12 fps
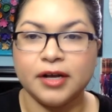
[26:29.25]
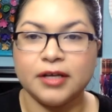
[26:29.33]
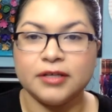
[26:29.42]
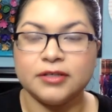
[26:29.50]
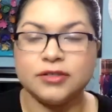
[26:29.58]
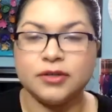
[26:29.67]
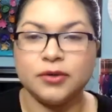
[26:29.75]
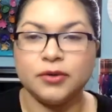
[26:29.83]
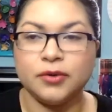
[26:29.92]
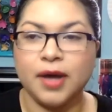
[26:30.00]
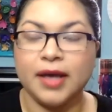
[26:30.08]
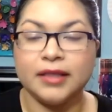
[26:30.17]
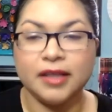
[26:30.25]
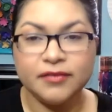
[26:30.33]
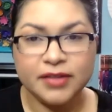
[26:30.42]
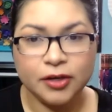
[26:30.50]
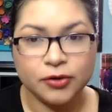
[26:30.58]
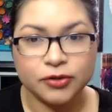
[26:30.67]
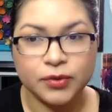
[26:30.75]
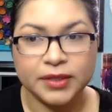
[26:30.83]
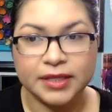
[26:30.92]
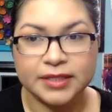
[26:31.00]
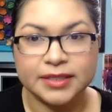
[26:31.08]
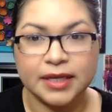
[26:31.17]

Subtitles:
So I love that you're doing this.